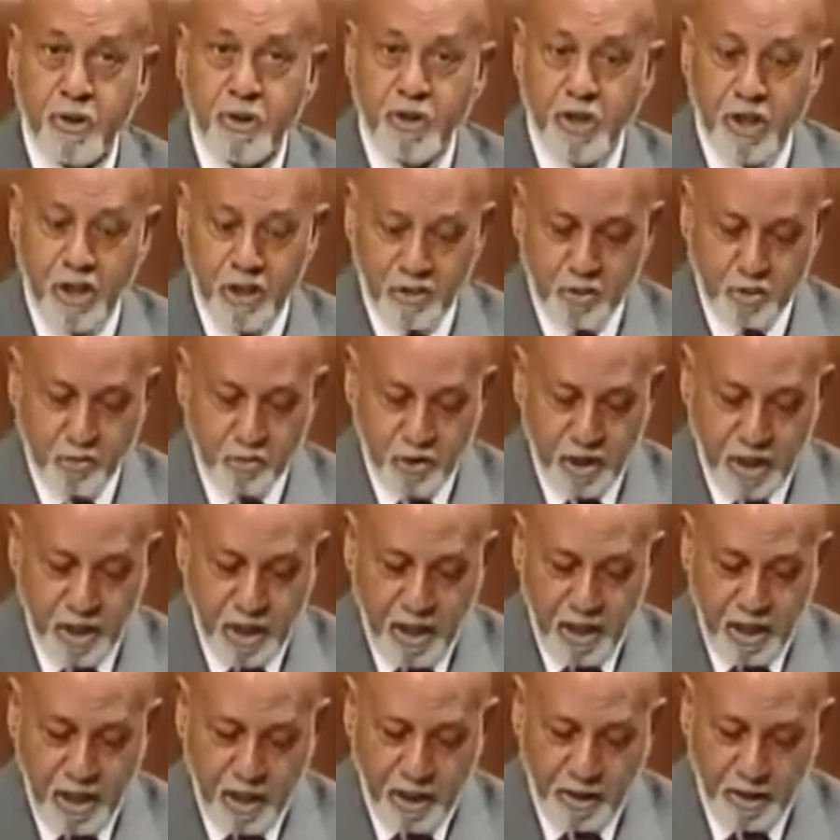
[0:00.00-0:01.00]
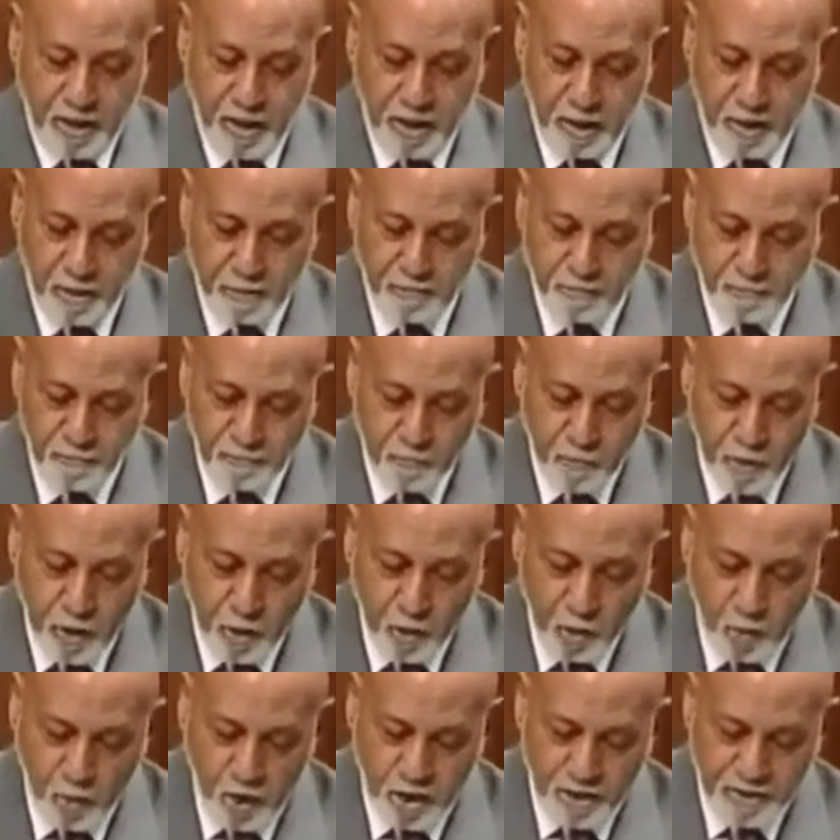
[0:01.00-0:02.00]
disregarding
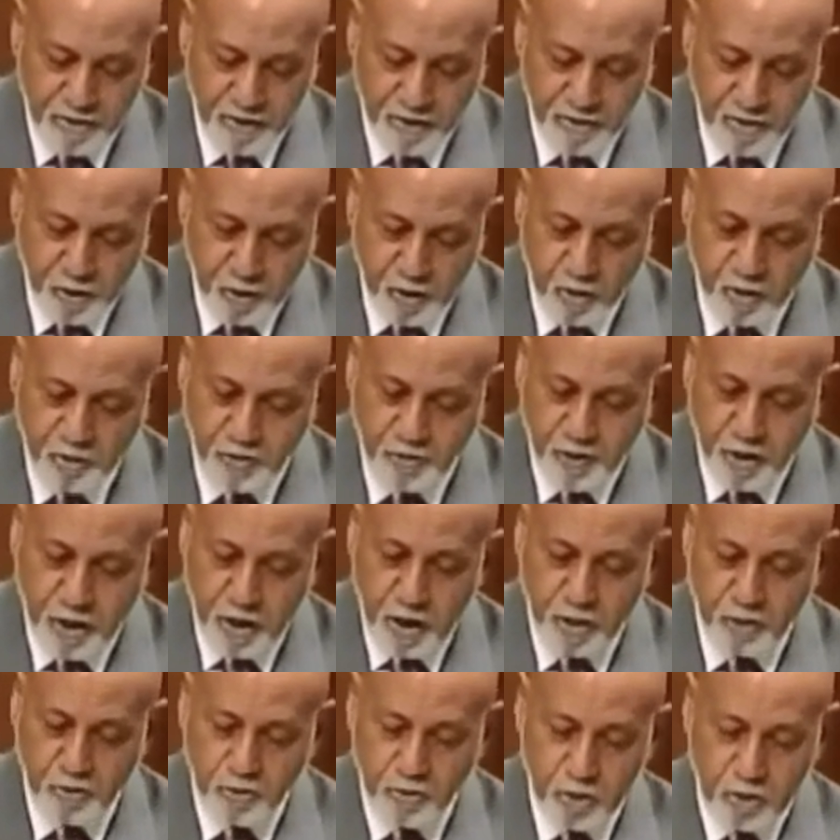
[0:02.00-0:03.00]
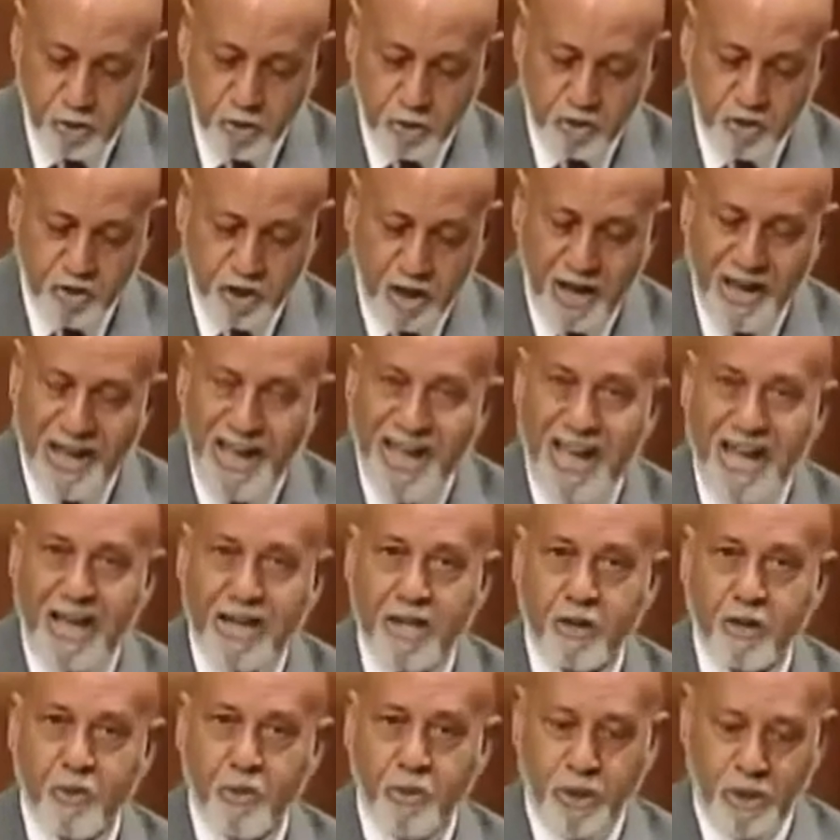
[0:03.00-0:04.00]
whether those foreign rules are
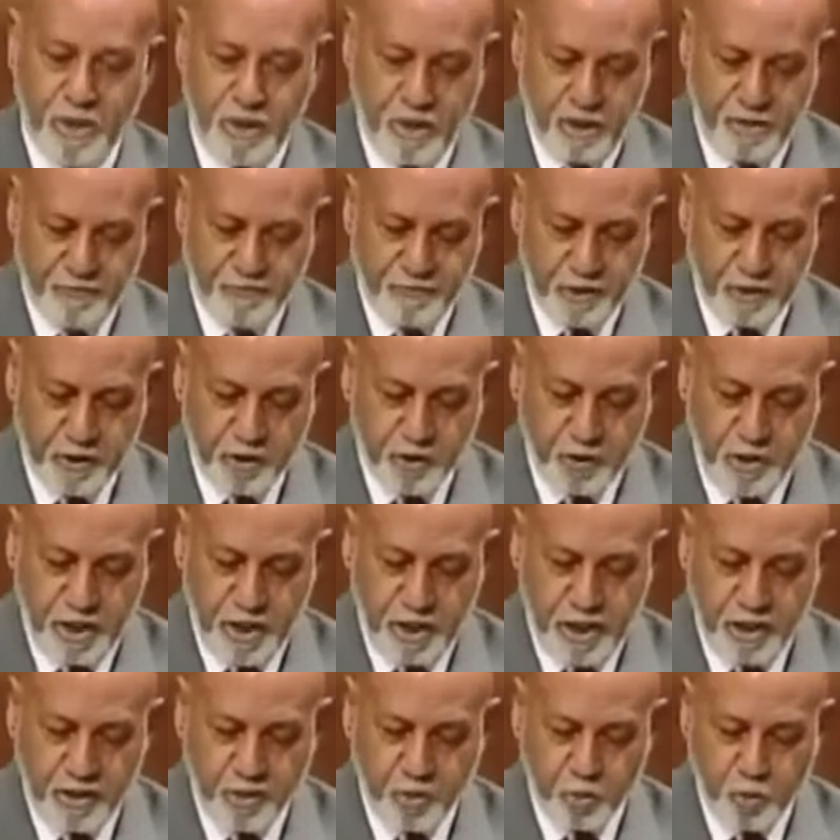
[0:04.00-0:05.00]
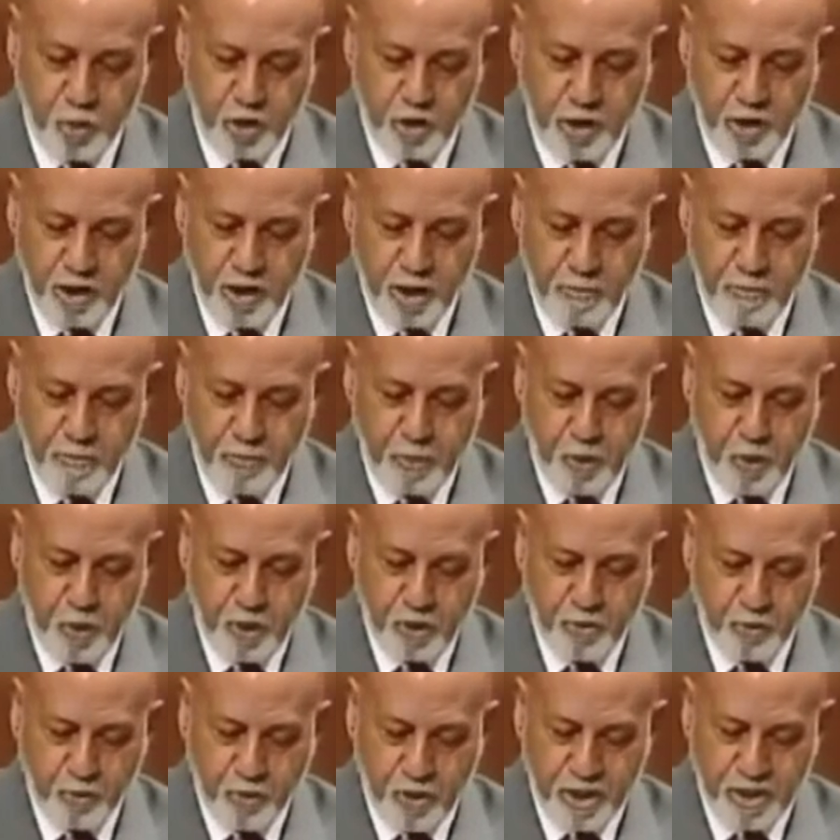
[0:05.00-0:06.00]
adequate if the trades will
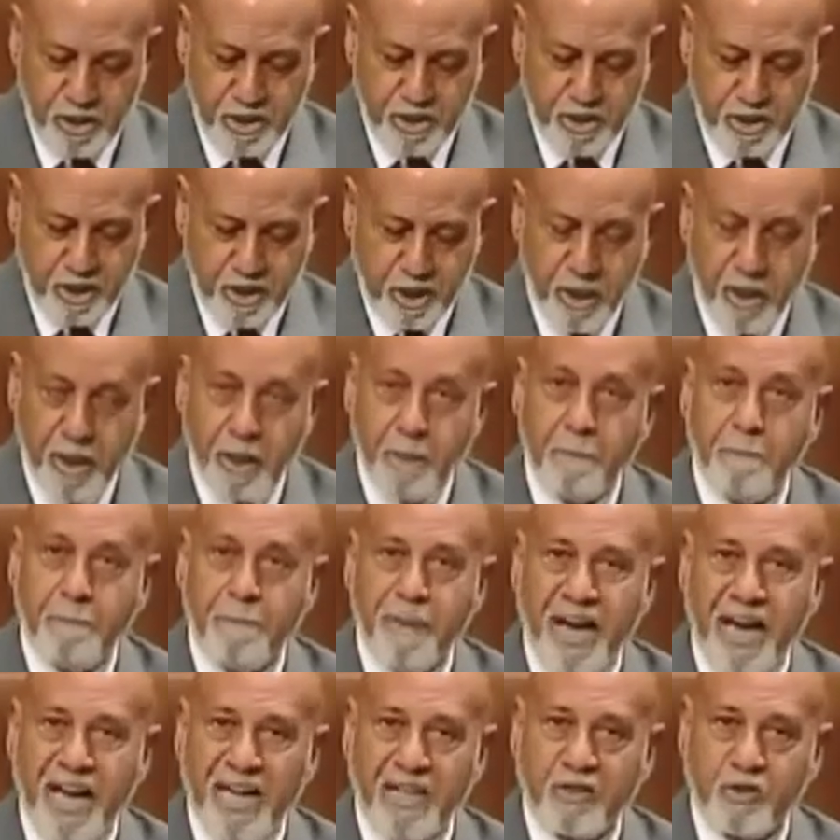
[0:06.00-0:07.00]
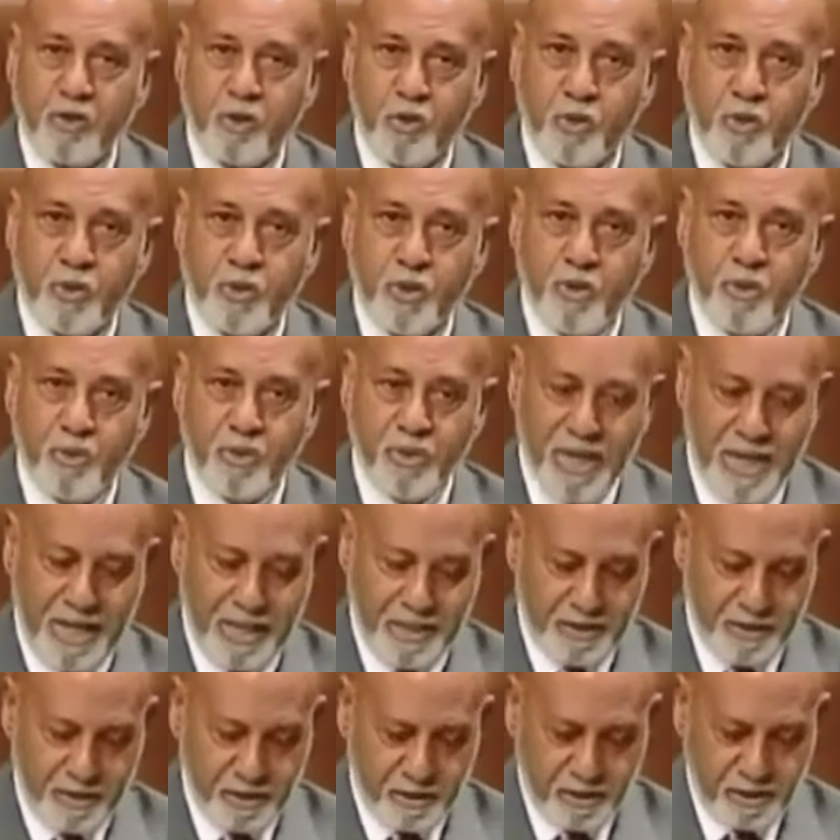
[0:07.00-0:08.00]
import risk back to the
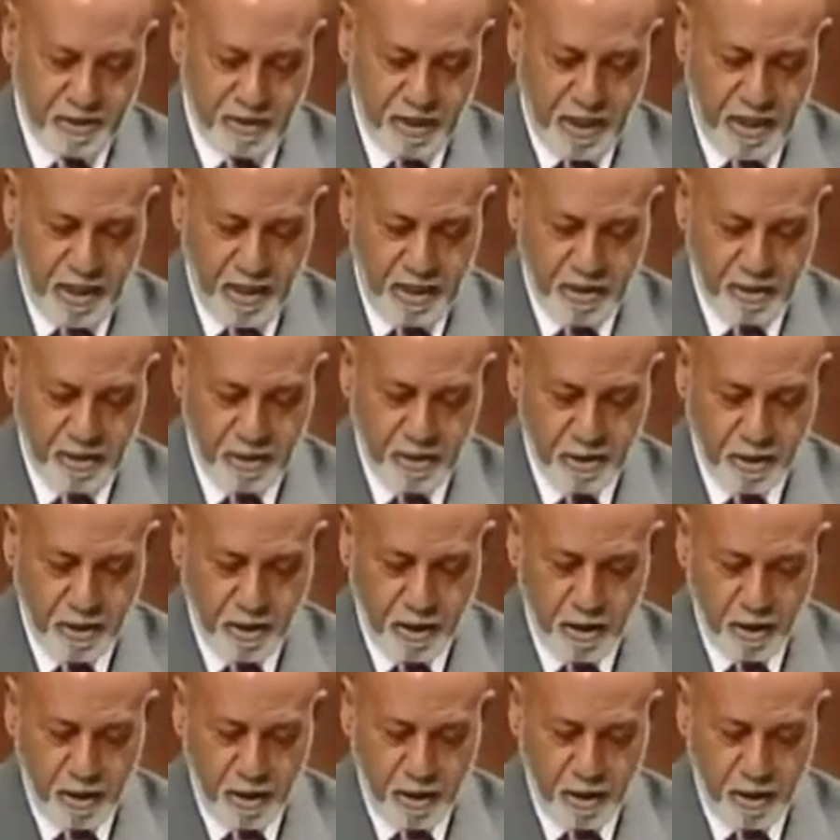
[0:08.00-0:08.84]
United States.